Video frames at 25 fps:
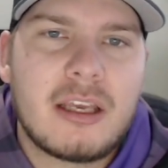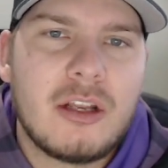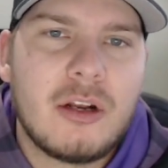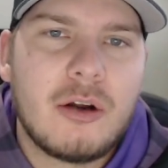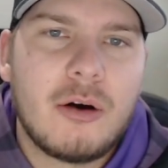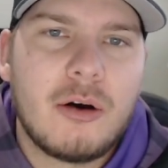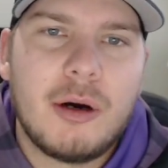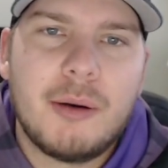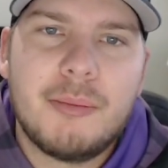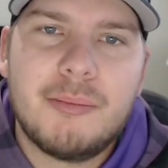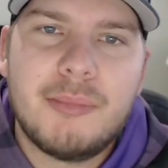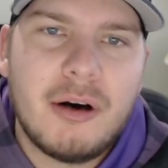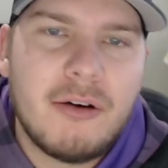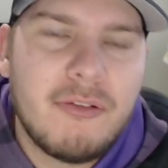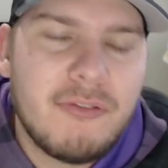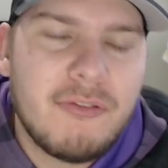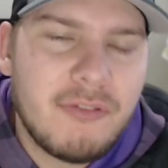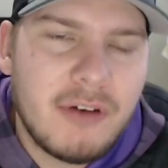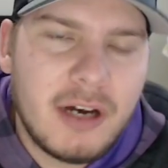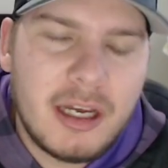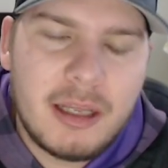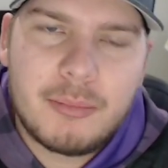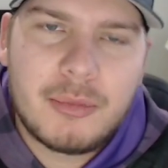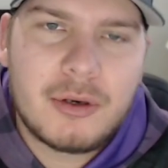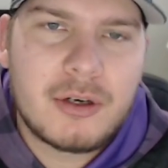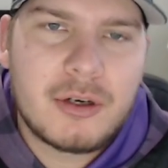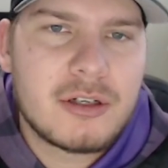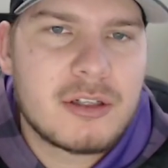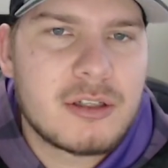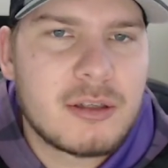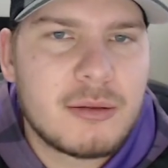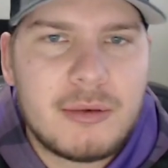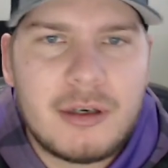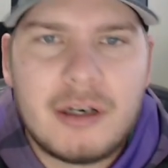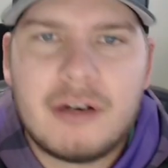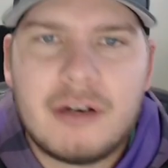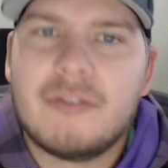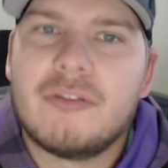You know, above Vipers,
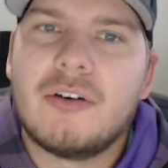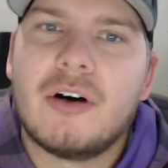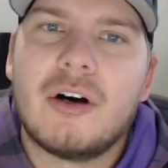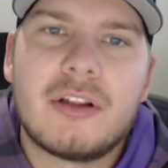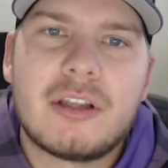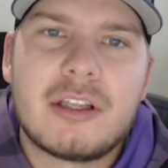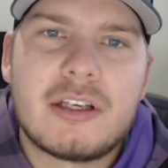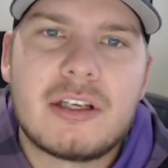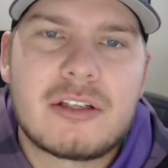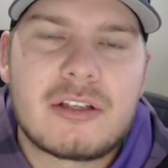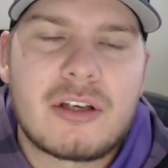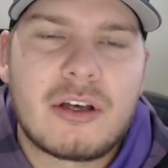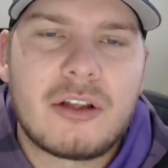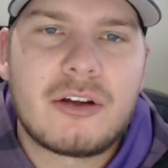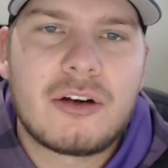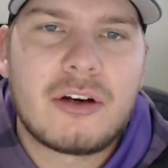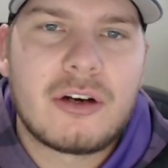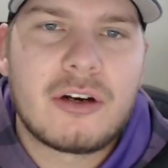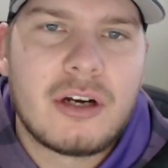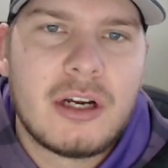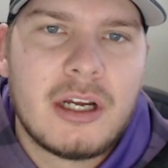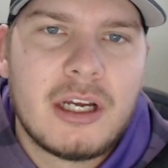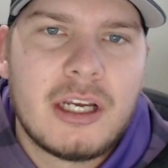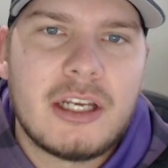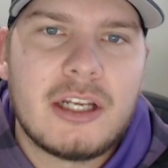above all these other